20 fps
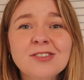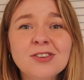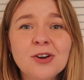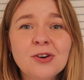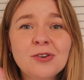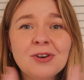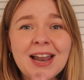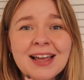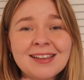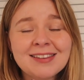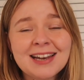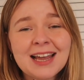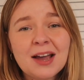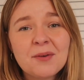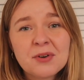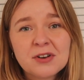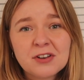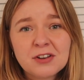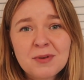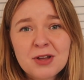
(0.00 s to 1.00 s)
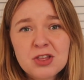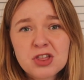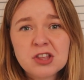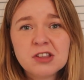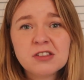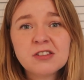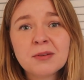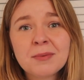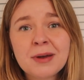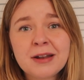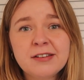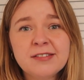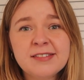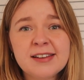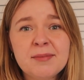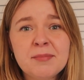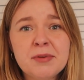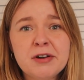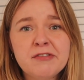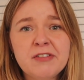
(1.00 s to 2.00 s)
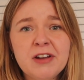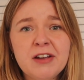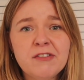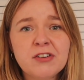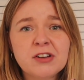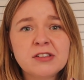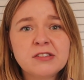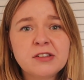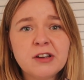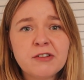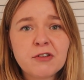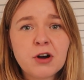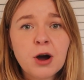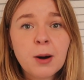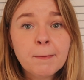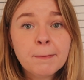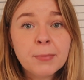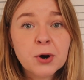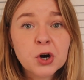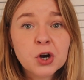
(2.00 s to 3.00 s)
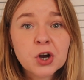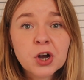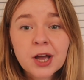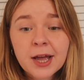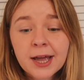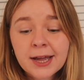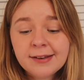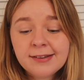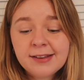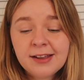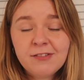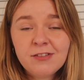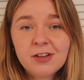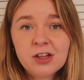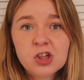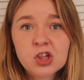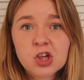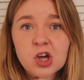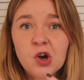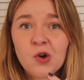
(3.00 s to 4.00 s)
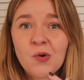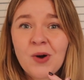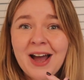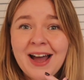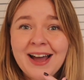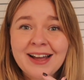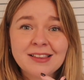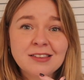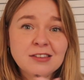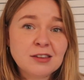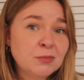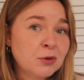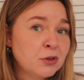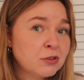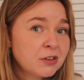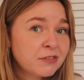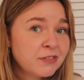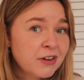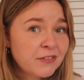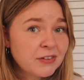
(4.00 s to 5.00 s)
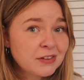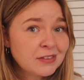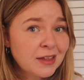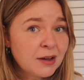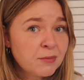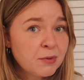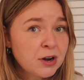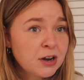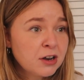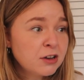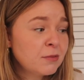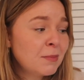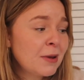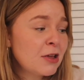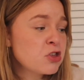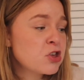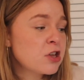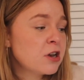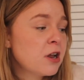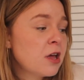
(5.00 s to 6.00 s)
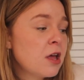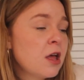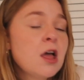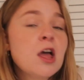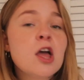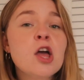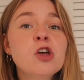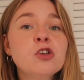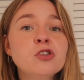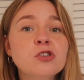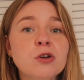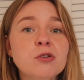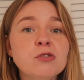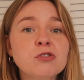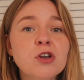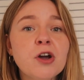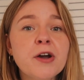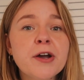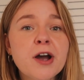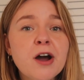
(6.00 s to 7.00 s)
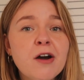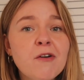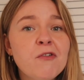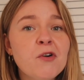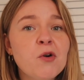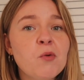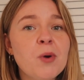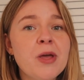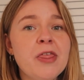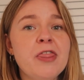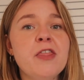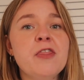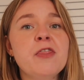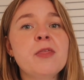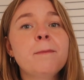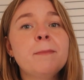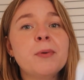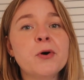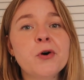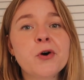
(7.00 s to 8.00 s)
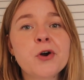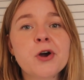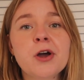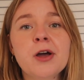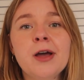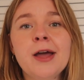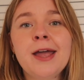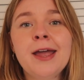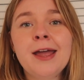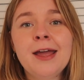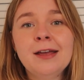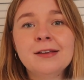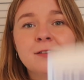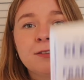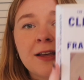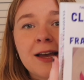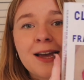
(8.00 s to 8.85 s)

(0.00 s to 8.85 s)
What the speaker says: so lastly I wanted to mention some entertainment favourites. So I've got a book, a TV show and some music favourites that I wanted to mention. So starting off with the book, it is